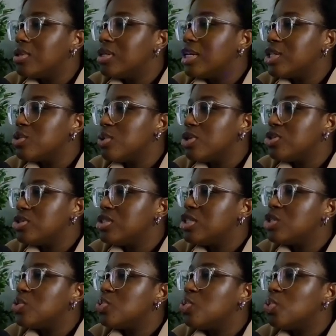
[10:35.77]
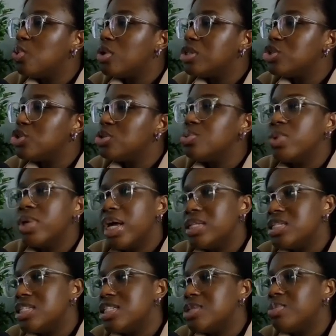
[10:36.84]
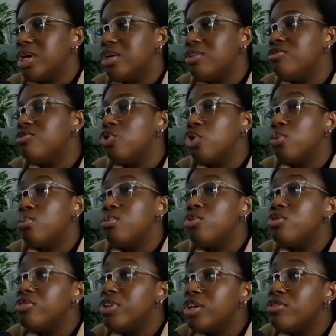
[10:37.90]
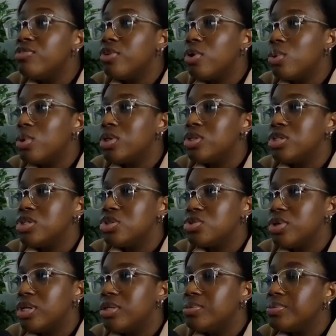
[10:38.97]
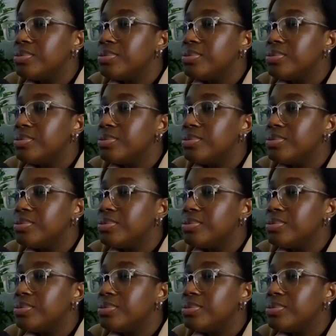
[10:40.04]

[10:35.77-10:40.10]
the next question is, what should we anticipate for moving forward in this trade?